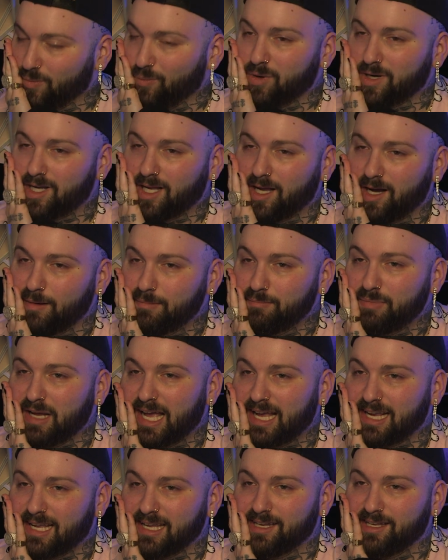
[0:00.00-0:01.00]
We'll come
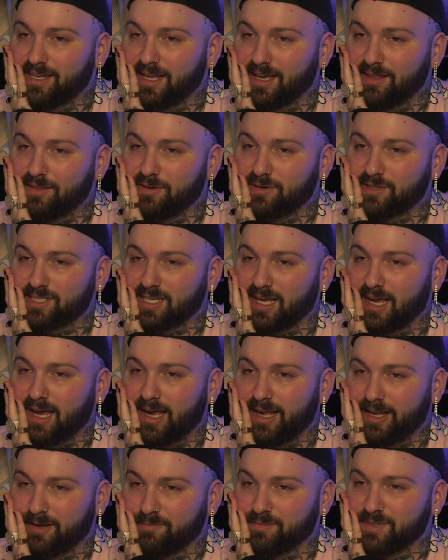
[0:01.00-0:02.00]
back another
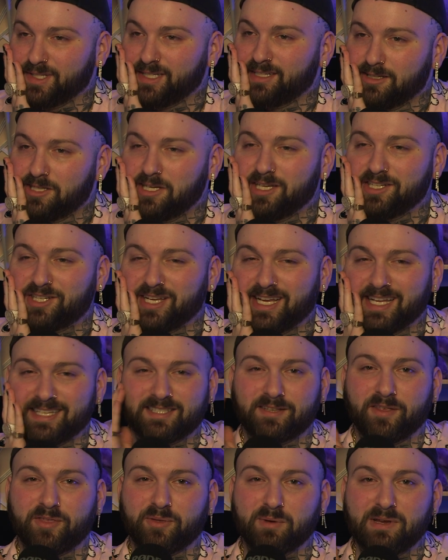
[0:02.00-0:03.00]
time. She gets
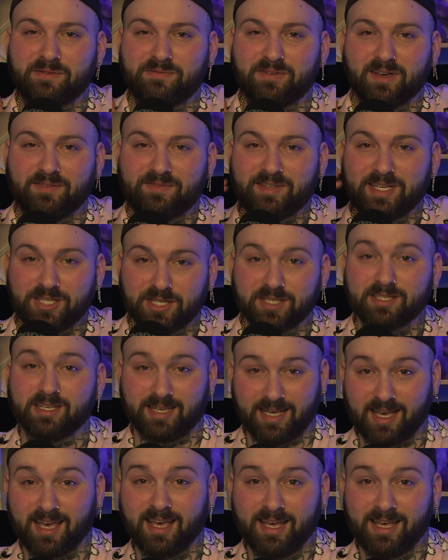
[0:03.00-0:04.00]
to 350. He's
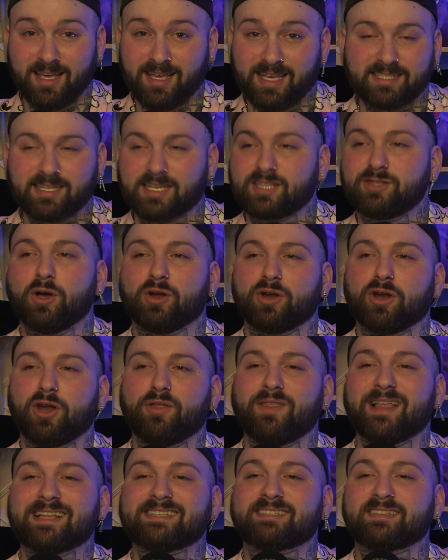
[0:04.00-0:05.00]
like, no,
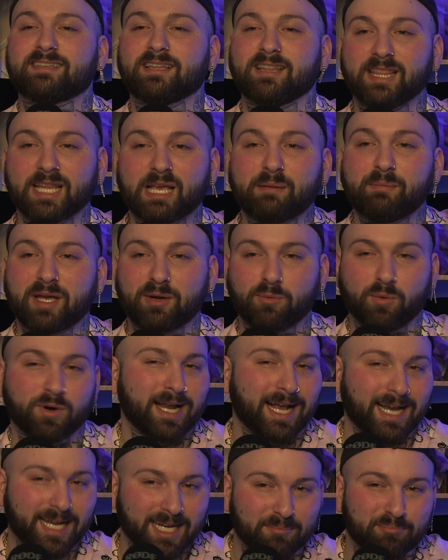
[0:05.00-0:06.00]
that's the limit. We're
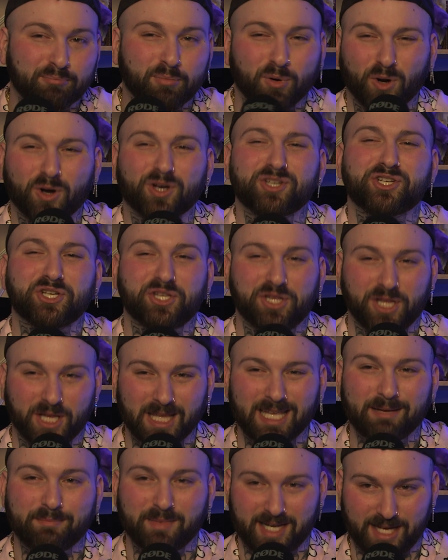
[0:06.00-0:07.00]
not going to push the
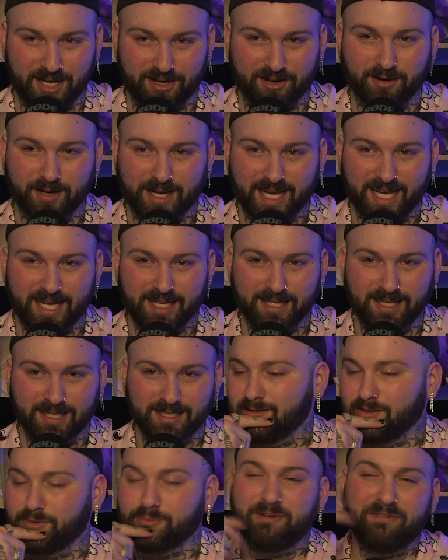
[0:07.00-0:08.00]
limit here, okay?
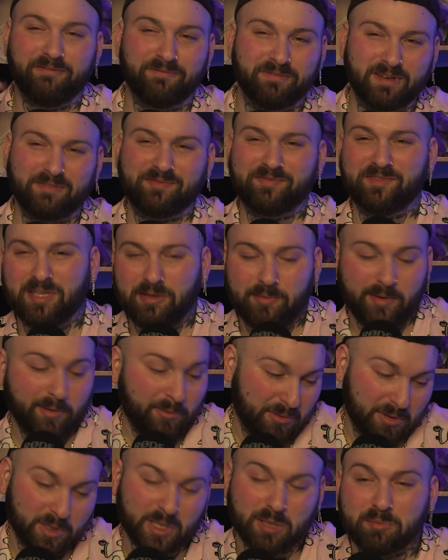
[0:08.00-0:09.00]
350, we
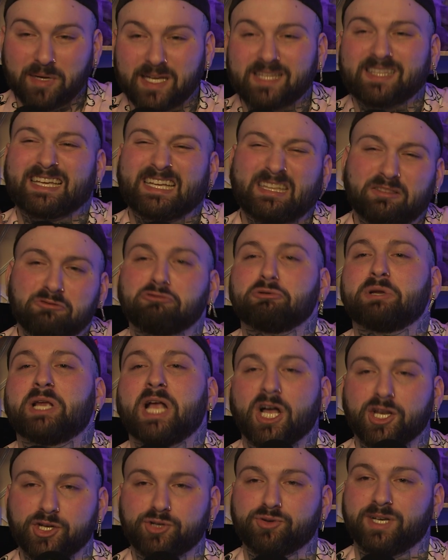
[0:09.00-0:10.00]
really mean like
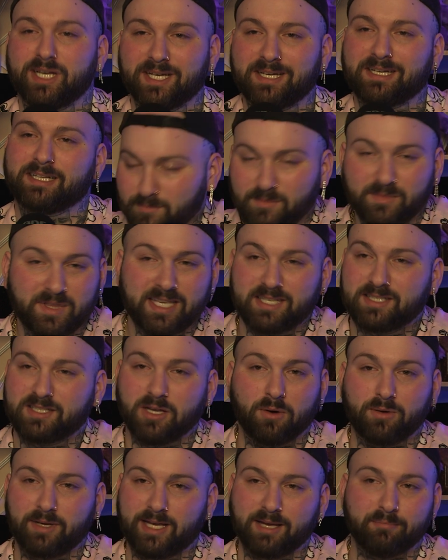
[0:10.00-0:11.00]
300. These
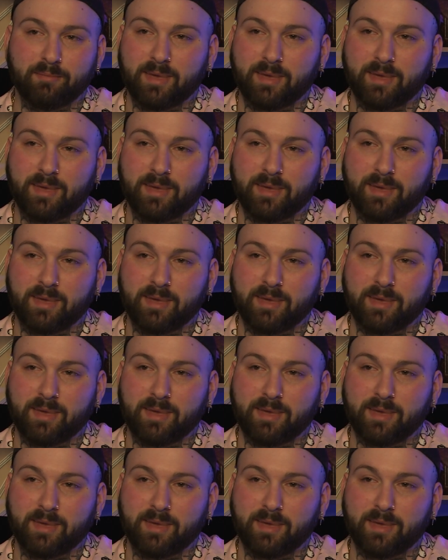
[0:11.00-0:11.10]
don't get